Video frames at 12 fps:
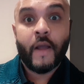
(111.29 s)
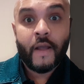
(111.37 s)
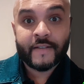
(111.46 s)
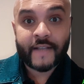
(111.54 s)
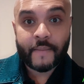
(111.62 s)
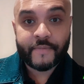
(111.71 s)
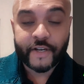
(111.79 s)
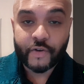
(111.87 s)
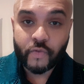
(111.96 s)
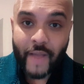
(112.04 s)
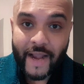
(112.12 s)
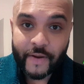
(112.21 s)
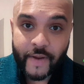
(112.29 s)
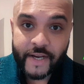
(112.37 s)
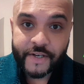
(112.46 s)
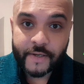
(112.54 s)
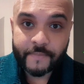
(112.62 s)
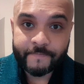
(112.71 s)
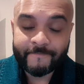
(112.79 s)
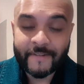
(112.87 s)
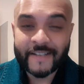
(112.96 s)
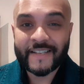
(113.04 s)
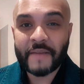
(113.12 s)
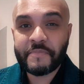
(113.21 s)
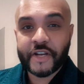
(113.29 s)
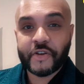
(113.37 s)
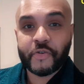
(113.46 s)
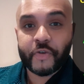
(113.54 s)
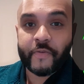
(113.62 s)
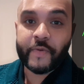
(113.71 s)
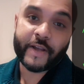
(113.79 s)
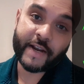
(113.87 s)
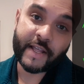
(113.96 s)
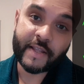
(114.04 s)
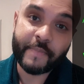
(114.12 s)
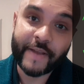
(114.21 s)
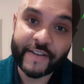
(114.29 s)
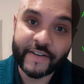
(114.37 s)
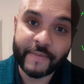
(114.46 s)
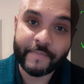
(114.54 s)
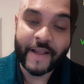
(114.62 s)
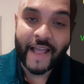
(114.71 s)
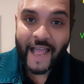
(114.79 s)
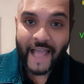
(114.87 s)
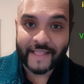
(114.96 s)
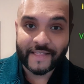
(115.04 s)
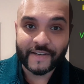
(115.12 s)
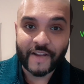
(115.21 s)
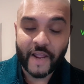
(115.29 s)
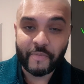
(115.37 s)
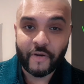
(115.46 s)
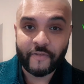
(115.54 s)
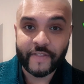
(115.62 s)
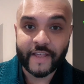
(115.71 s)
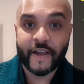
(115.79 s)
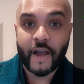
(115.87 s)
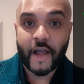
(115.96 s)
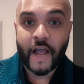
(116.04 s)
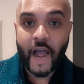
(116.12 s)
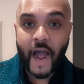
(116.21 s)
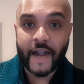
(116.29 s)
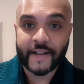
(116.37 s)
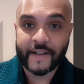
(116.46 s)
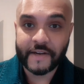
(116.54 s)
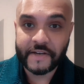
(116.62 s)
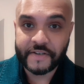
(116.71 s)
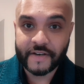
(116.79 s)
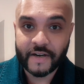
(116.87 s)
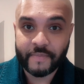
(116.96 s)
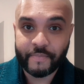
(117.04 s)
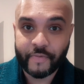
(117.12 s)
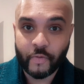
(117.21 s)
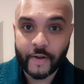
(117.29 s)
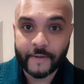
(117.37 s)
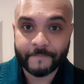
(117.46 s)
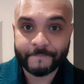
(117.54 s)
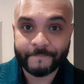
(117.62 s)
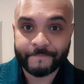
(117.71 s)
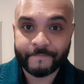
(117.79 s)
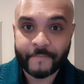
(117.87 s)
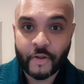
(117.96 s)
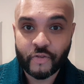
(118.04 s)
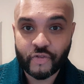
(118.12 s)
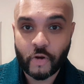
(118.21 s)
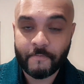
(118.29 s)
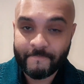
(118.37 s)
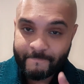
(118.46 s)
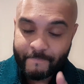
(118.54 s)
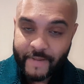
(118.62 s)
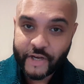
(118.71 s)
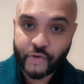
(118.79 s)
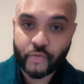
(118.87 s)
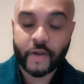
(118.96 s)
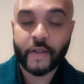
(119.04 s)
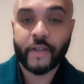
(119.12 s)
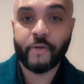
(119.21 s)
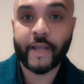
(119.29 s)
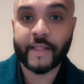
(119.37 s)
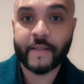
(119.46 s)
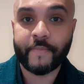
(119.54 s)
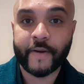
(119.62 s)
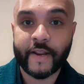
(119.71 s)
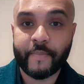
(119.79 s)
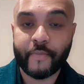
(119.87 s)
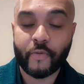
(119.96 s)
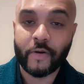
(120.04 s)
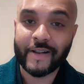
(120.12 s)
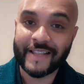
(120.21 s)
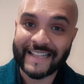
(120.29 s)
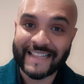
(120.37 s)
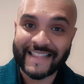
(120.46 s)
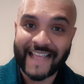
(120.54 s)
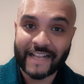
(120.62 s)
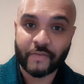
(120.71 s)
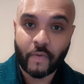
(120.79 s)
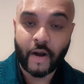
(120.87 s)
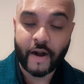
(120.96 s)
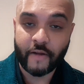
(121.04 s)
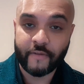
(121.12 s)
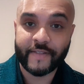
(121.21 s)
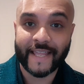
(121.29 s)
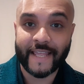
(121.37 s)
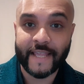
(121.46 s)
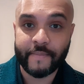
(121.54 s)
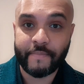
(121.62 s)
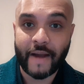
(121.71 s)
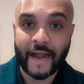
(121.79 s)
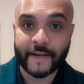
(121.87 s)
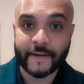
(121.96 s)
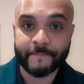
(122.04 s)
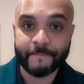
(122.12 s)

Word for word: subject to valuation subject to giving another payslip at the time of the unconditional approval so make sure you get the pre-approval that's one of the key part